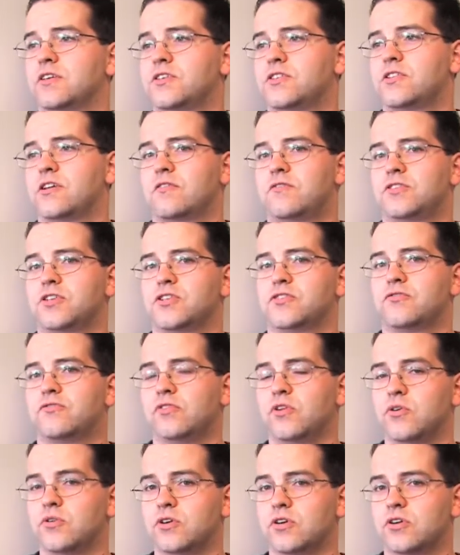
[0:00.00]
this stuff just
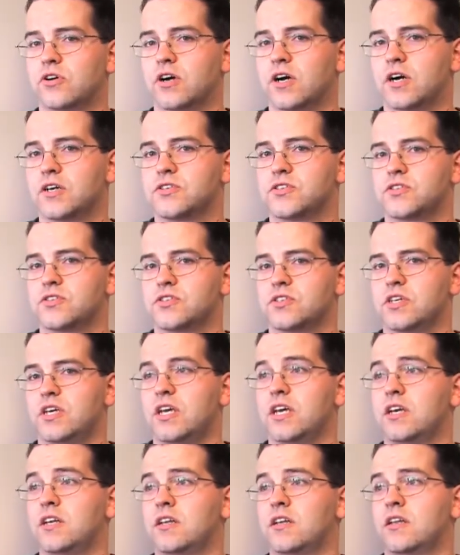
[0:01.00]
flowed across
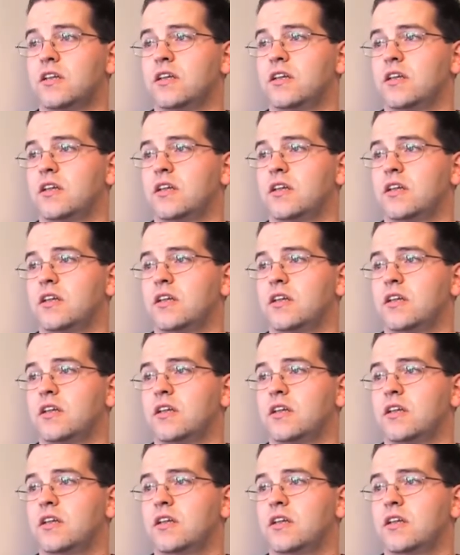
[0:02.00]
in